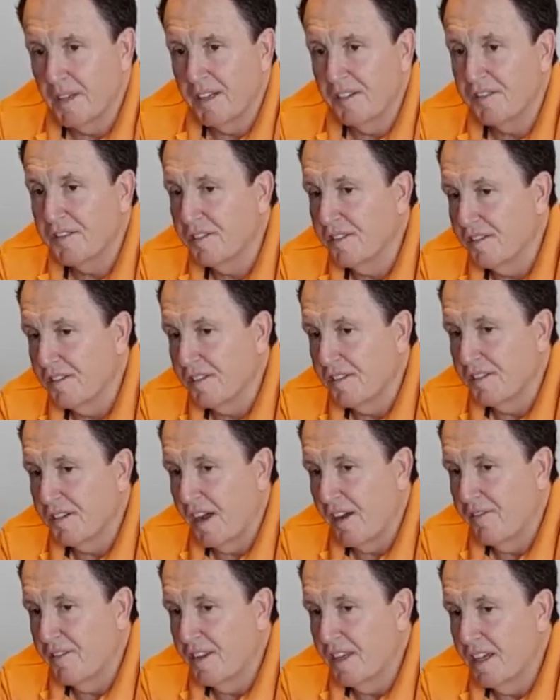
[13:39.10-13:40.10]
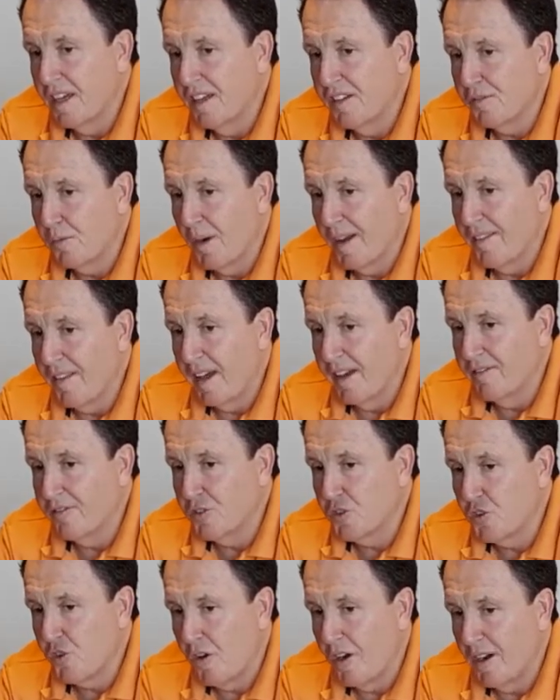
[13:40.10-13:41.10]
instances over the years where they've
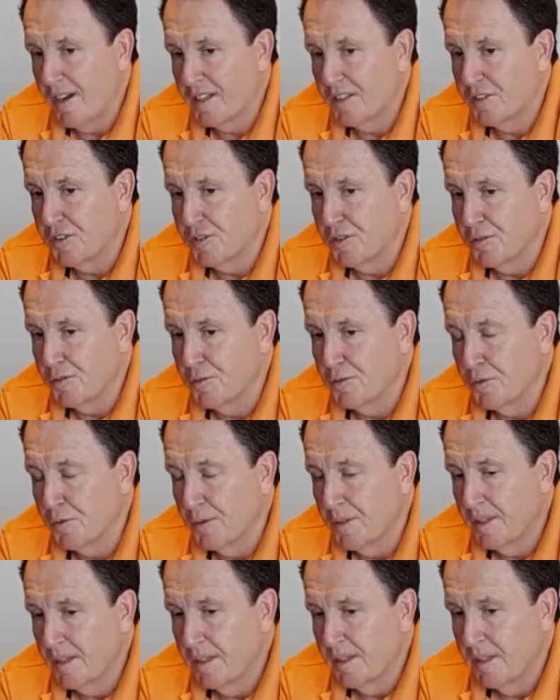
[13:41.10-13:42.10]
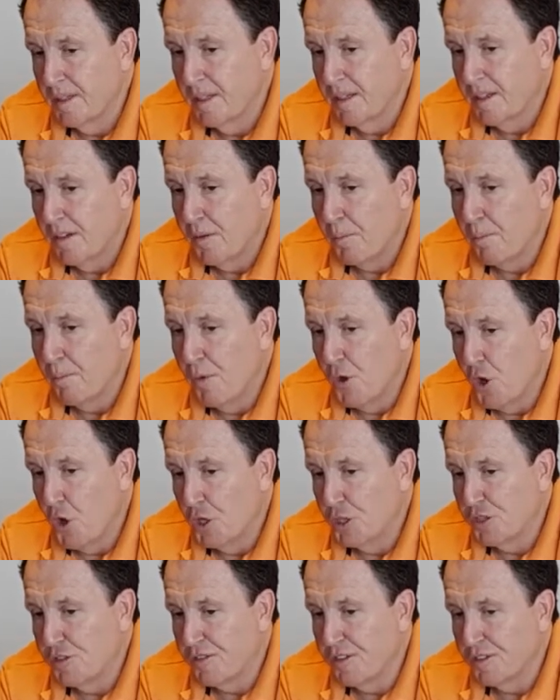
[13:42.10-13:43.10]
tried to
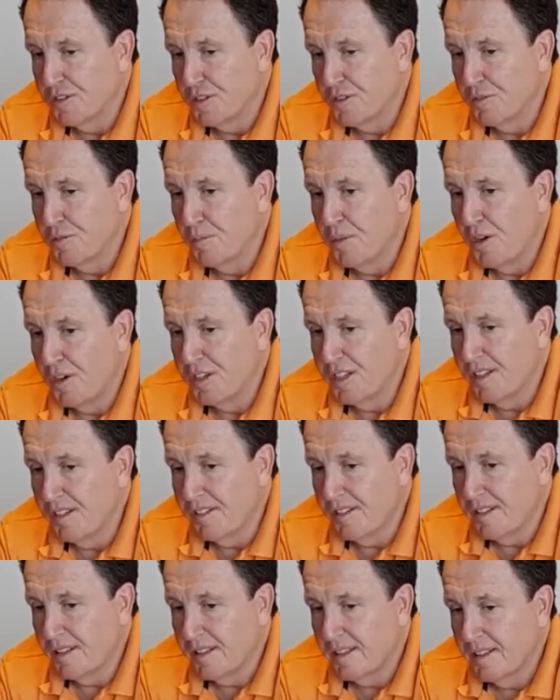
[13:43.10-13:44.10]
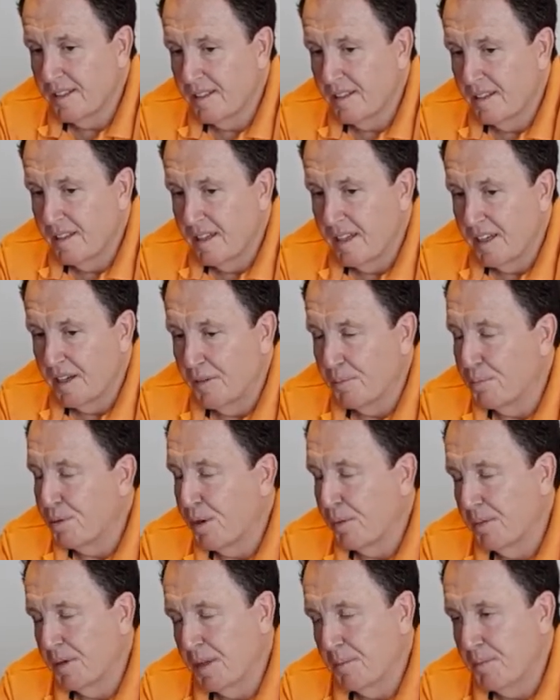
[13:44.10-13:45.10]
merge the two bodies. It'd
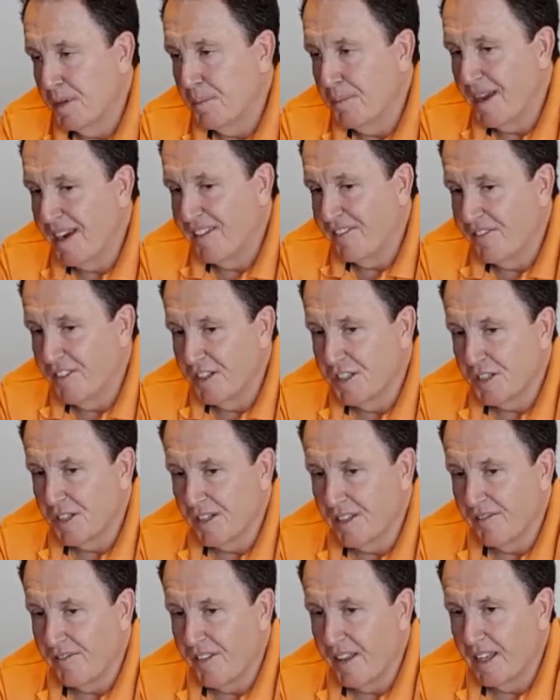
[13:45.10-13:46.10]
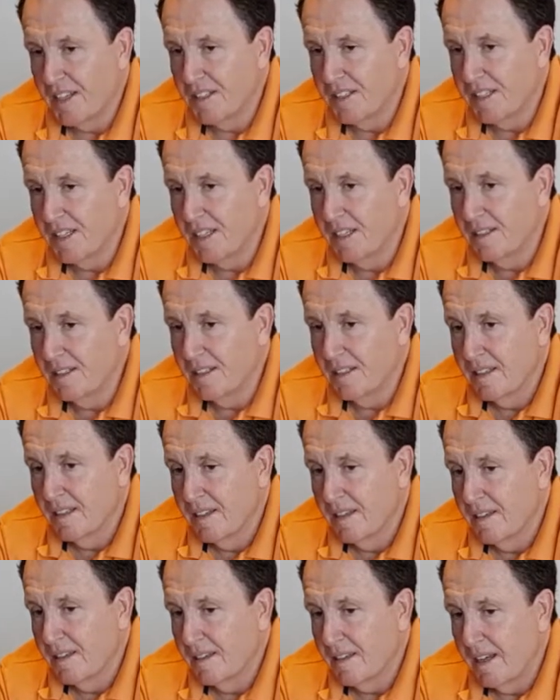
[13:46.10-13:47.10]
probably be beneficial if they did.
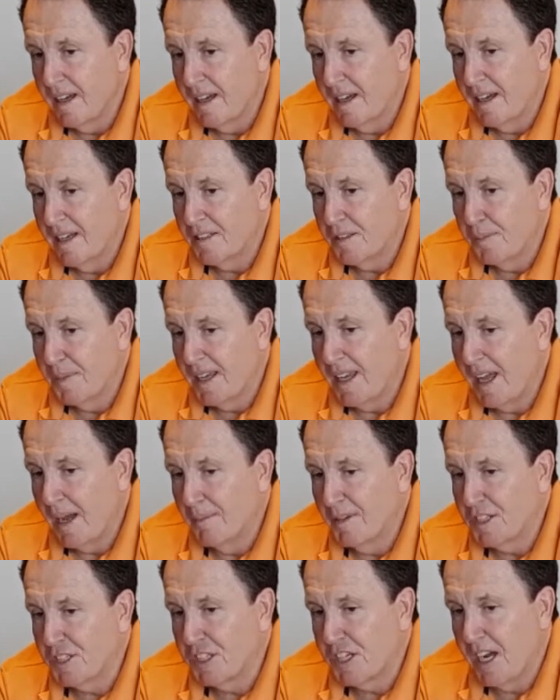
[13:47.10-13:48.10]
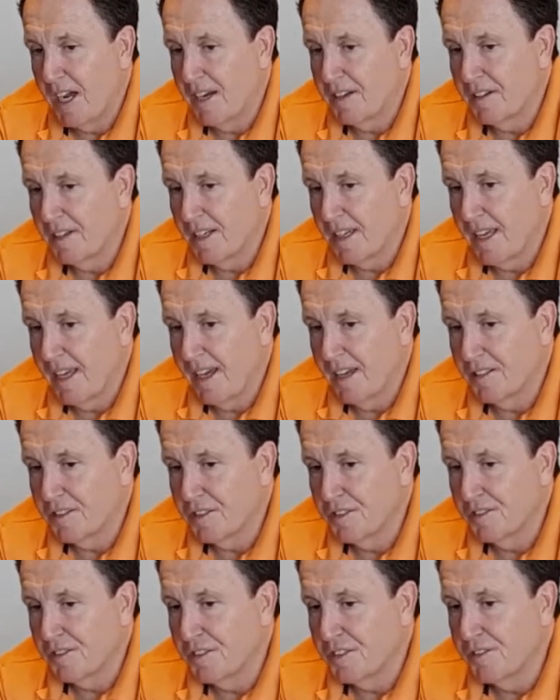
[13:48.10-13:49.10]
To become a chartered
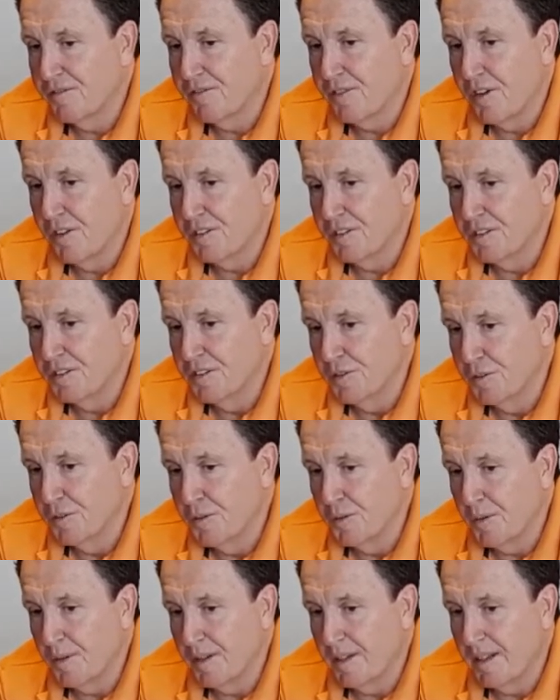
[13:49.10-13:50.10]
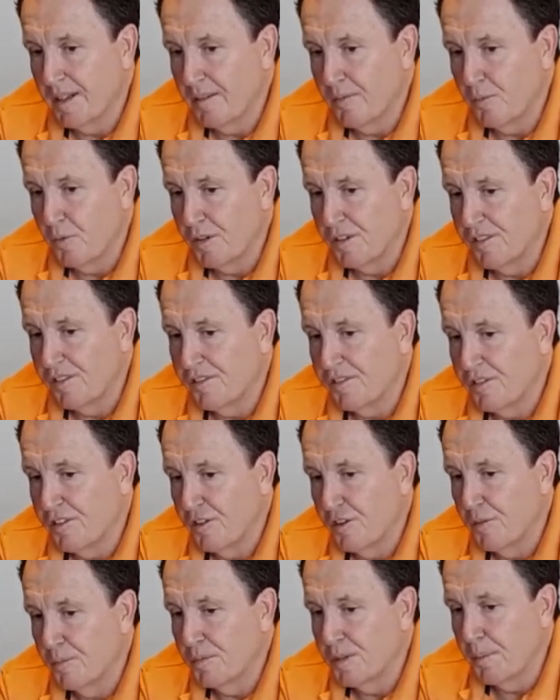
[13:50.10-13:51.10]
accountant, you've got to do what is
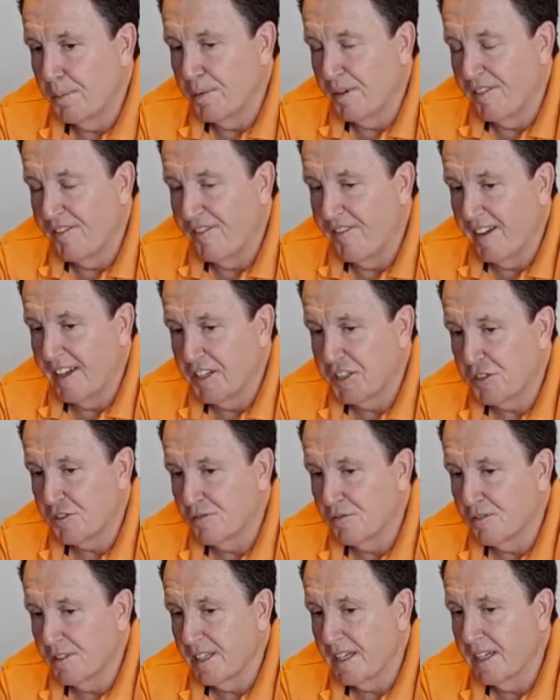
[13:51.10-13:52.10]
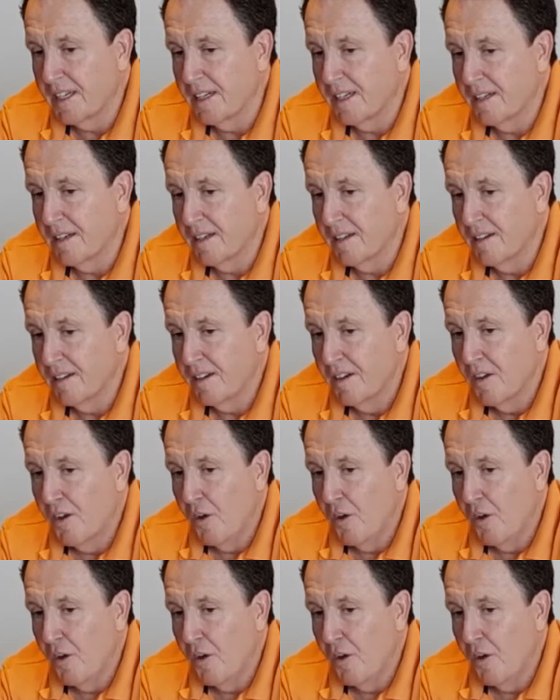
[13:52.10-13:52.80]
termed a professional year